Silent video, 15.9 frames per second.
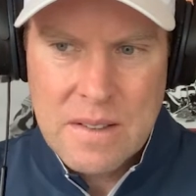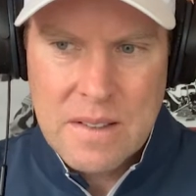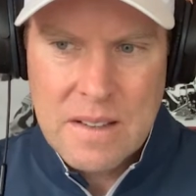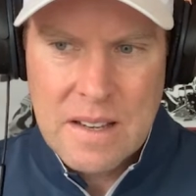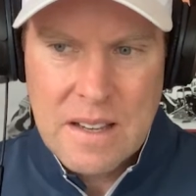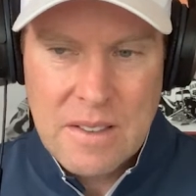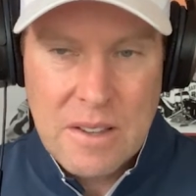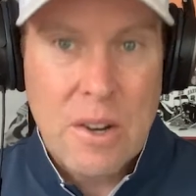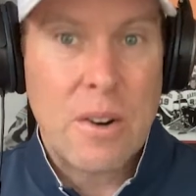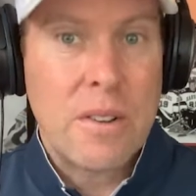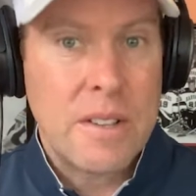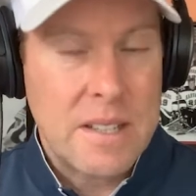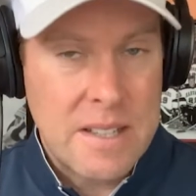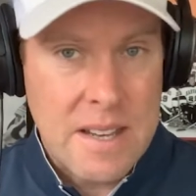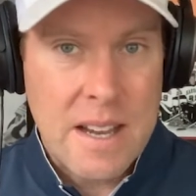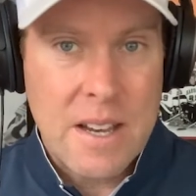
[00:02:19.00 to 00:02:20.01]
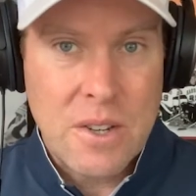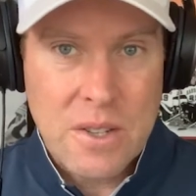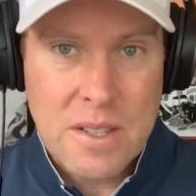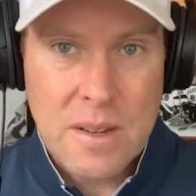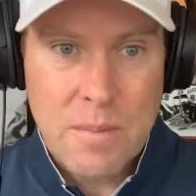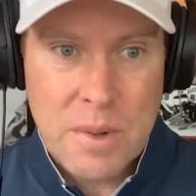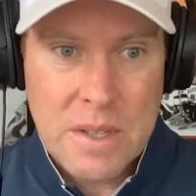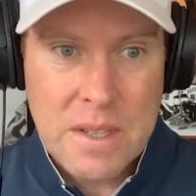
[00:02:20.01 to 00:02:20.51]
in the early
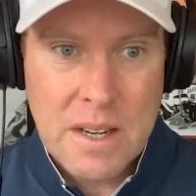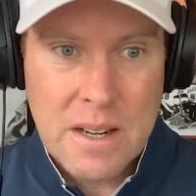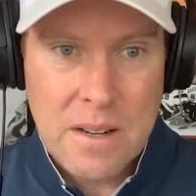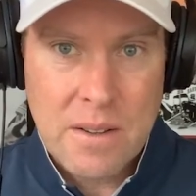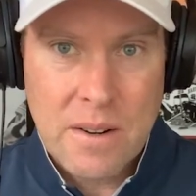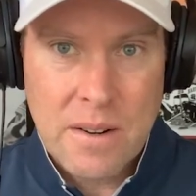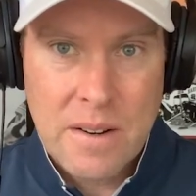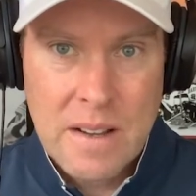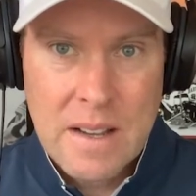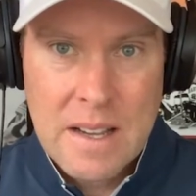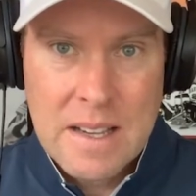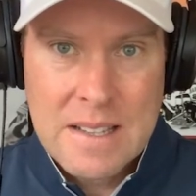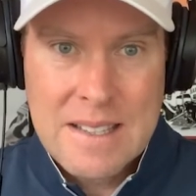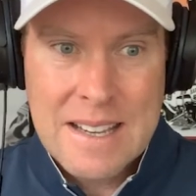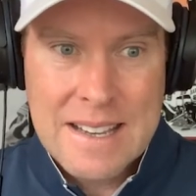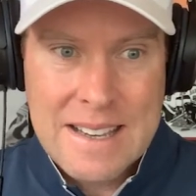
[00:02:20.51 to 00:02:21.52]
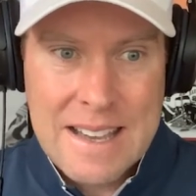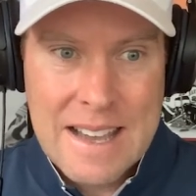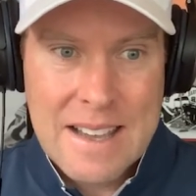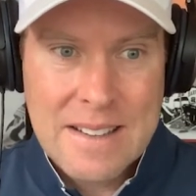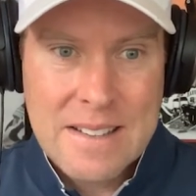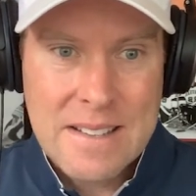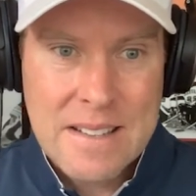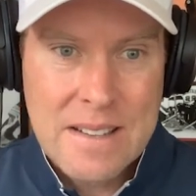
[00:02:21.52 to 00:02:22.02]
stages in particular to
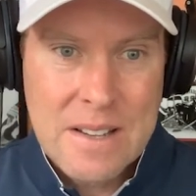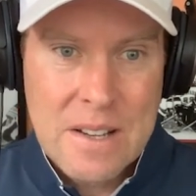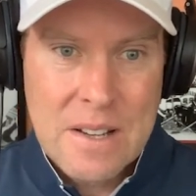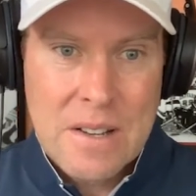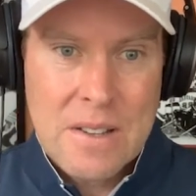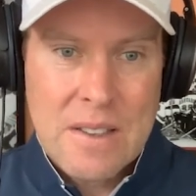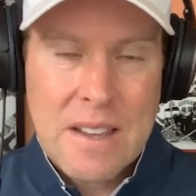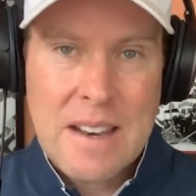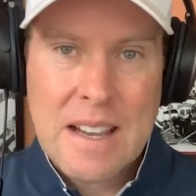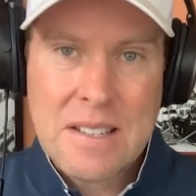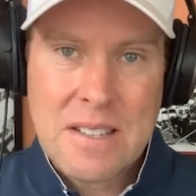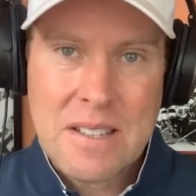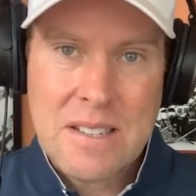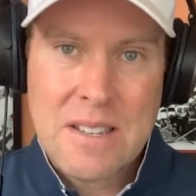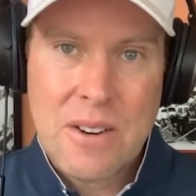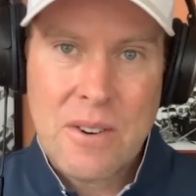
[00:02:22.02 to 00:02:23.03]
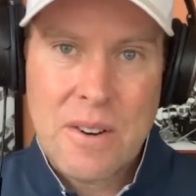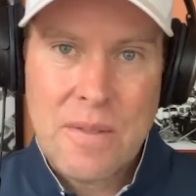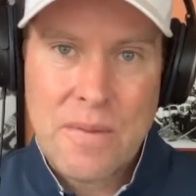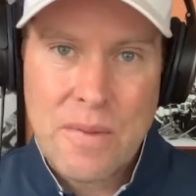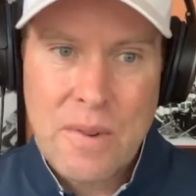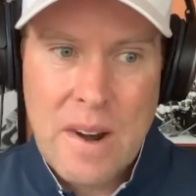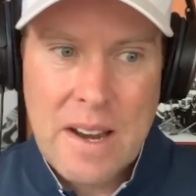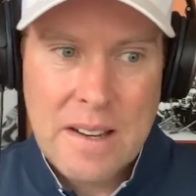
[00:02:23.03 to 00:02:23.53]
get the necessary
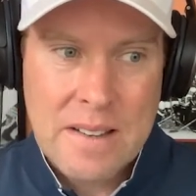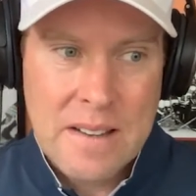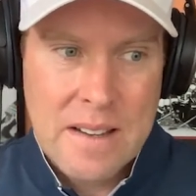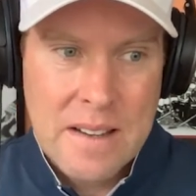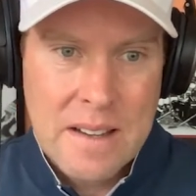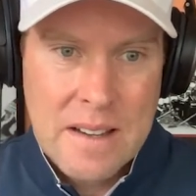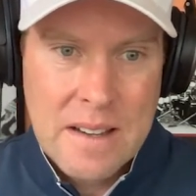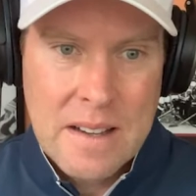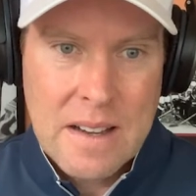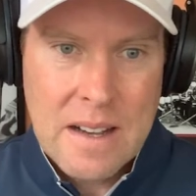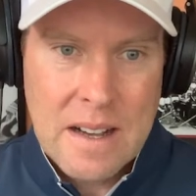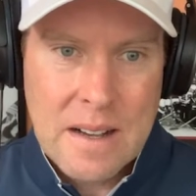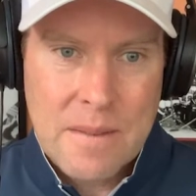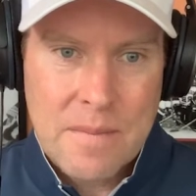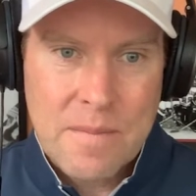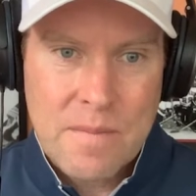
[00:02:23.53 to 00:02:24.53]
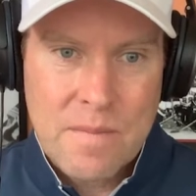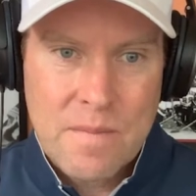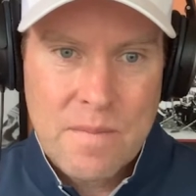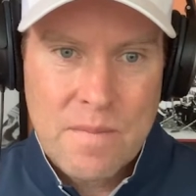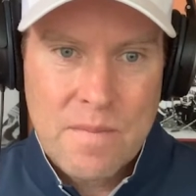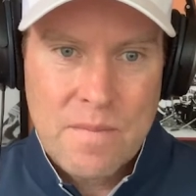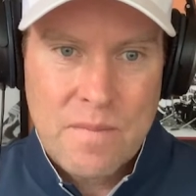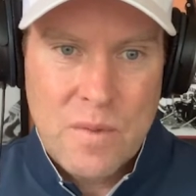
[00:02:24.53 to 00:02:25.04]
freight
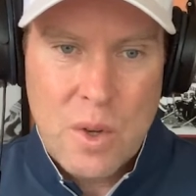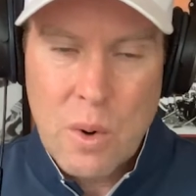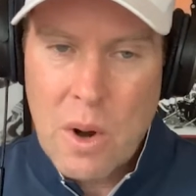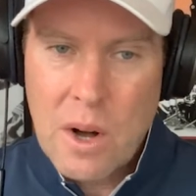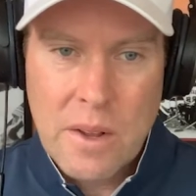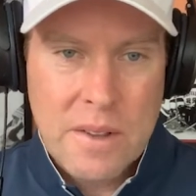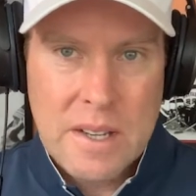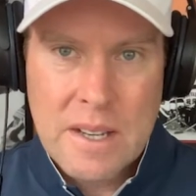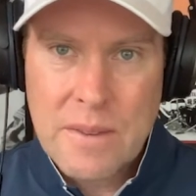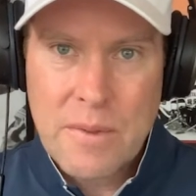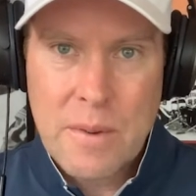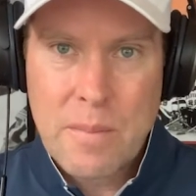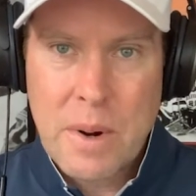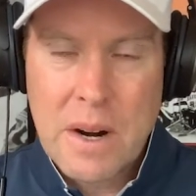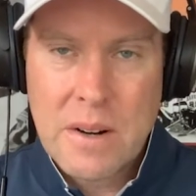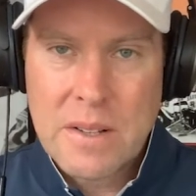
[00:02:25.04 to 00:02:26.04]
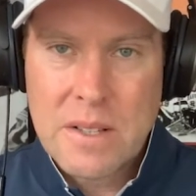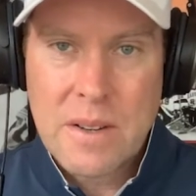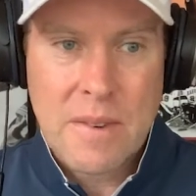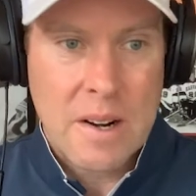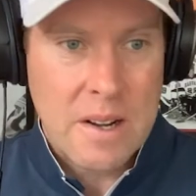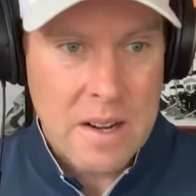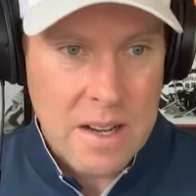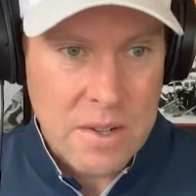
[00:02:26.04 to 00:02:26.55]
to all the different parts of
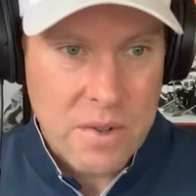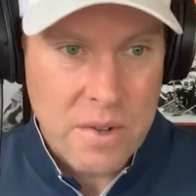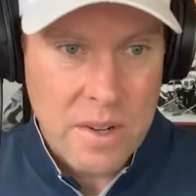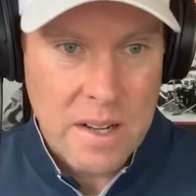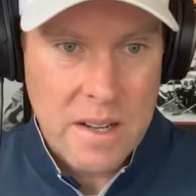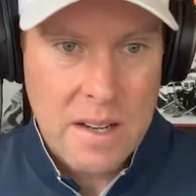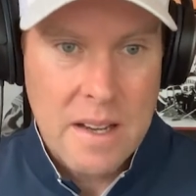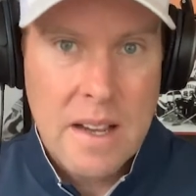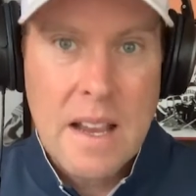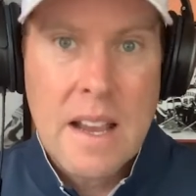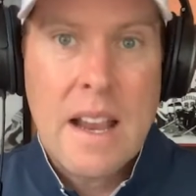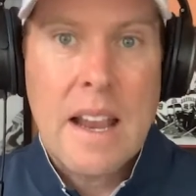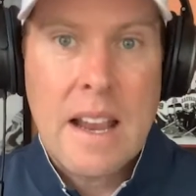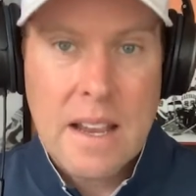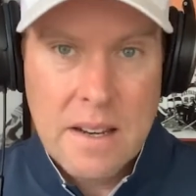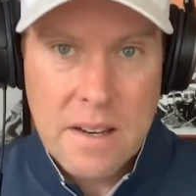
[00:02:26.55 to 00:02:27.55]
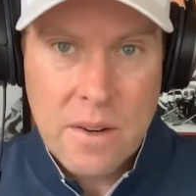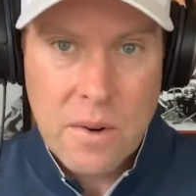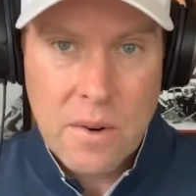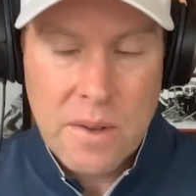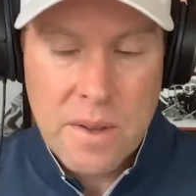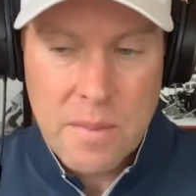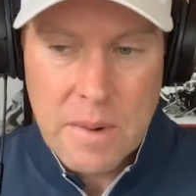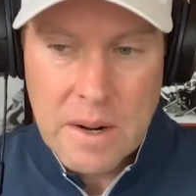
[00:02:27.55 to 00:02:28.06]
our country and in
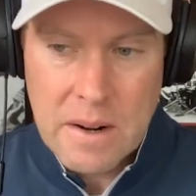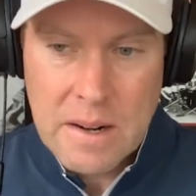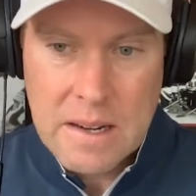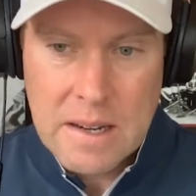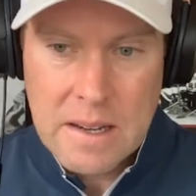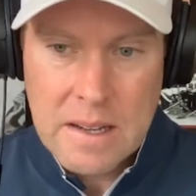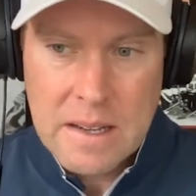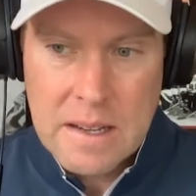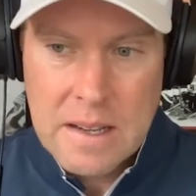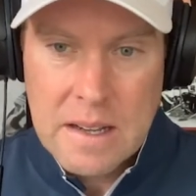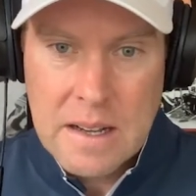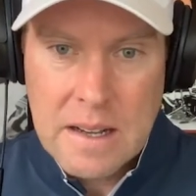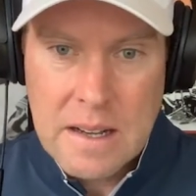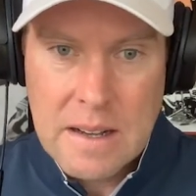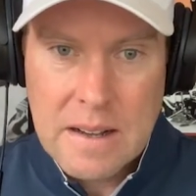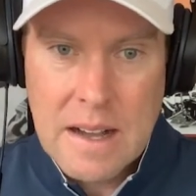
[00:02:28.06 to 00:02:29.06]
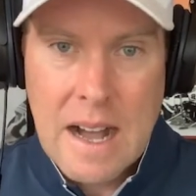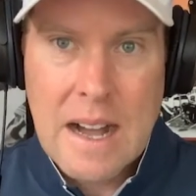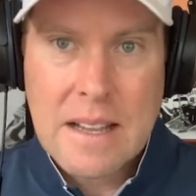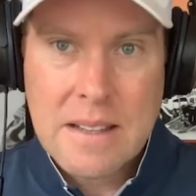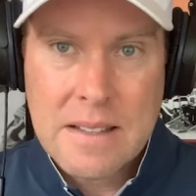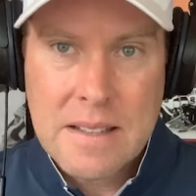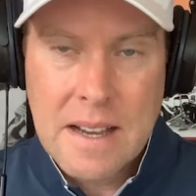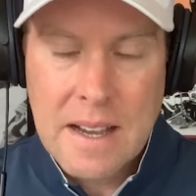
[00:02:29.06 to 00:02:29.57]
North America
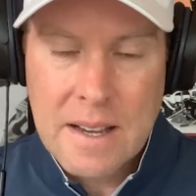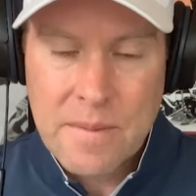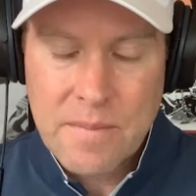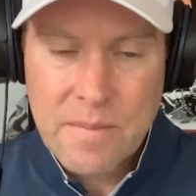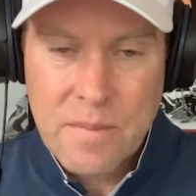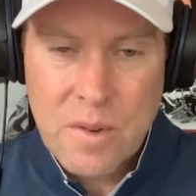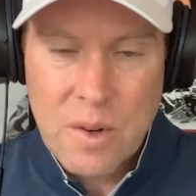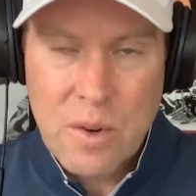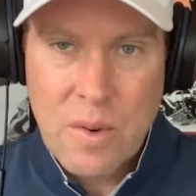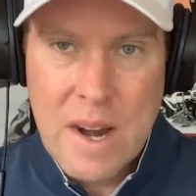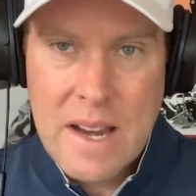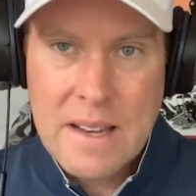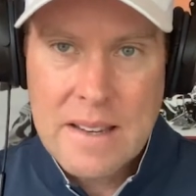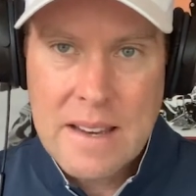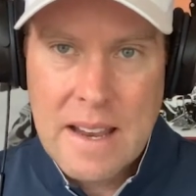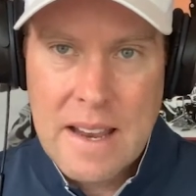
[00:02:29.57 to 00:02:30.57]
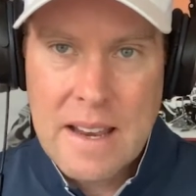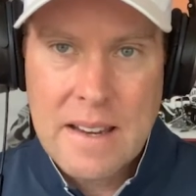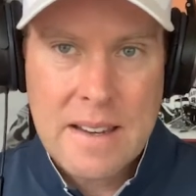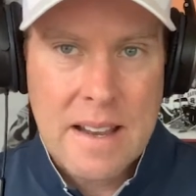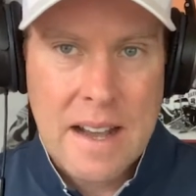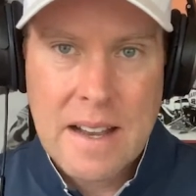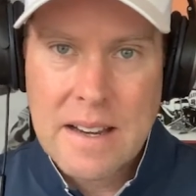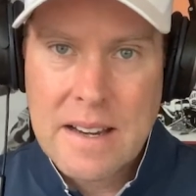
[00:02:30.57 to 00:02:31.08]
on time.
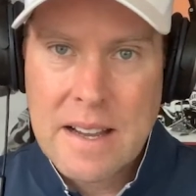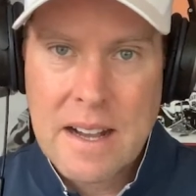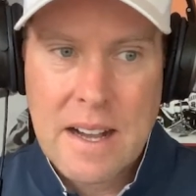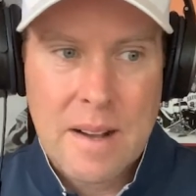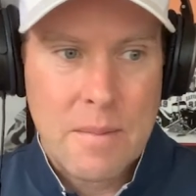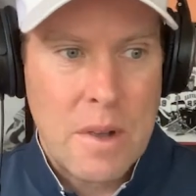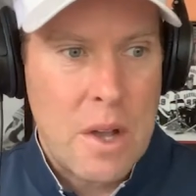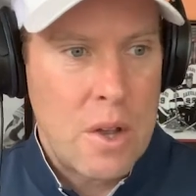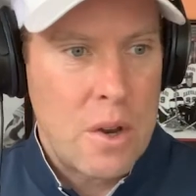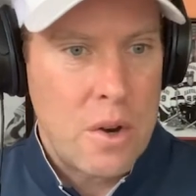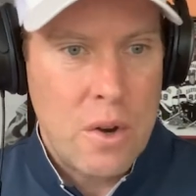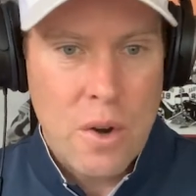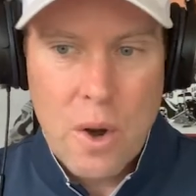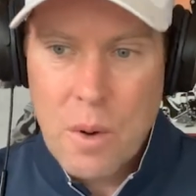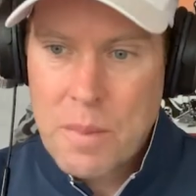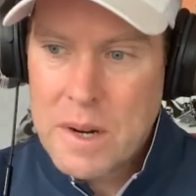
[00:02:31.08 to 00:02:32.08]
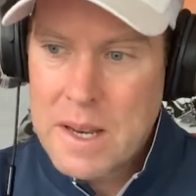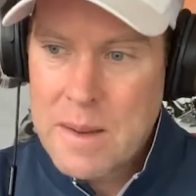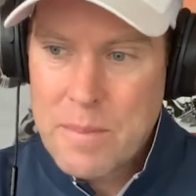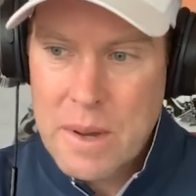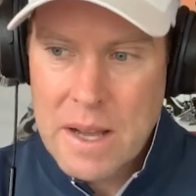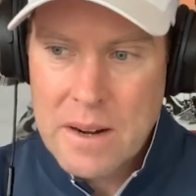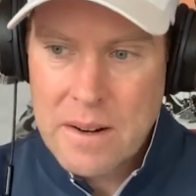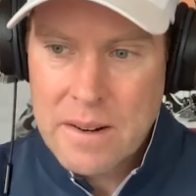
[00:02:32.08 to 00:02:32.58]
GreatDane.com. Nobody
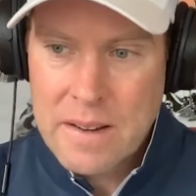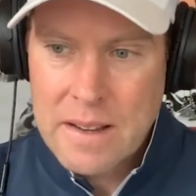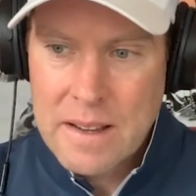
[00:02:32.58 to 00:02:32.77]
better.